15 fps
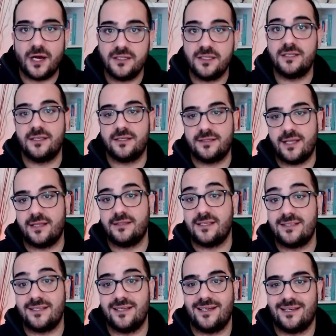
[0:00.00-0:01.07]
the
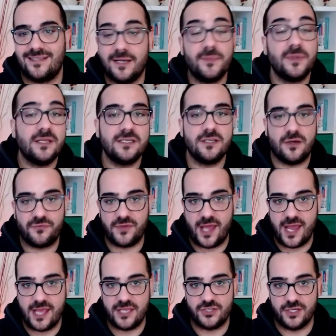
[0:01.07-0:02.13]
detectability of the
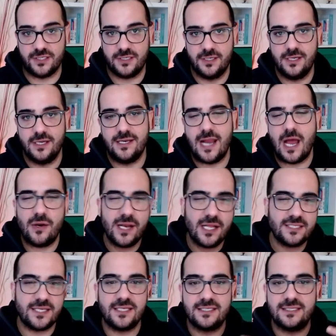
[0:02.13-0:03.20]
agent. Now
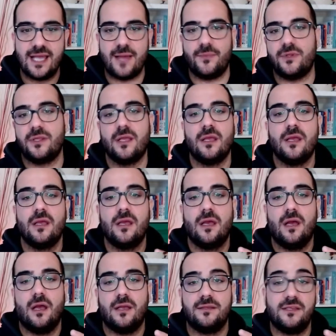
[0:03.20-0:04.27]
let's examine
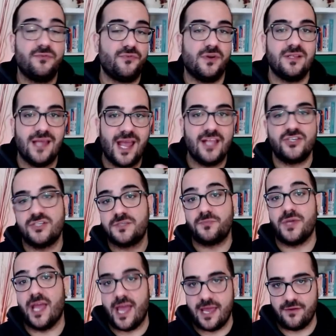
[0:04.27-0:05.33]
different agents'
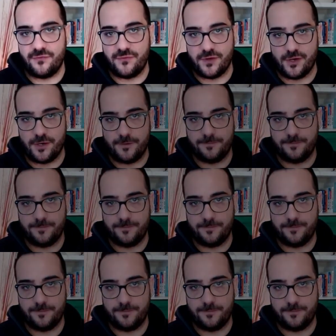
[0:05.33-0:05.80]
behavior.